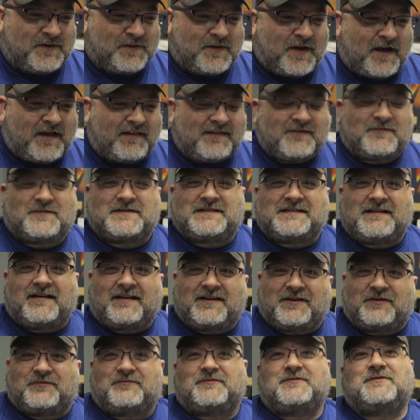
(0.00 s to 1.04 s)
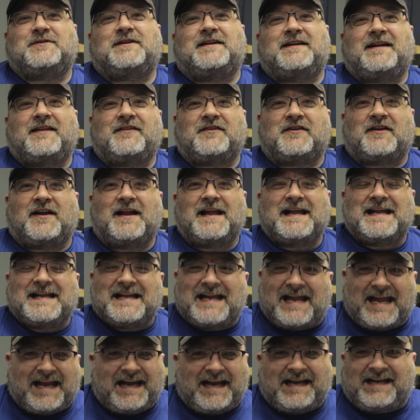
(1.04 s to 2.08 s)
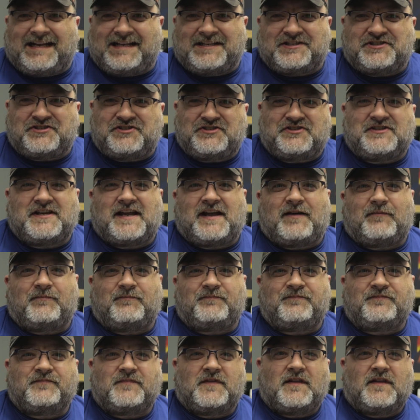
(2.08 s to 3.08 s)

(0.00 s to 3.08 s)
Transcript: Hollywood's not going to ruin another 80s gem.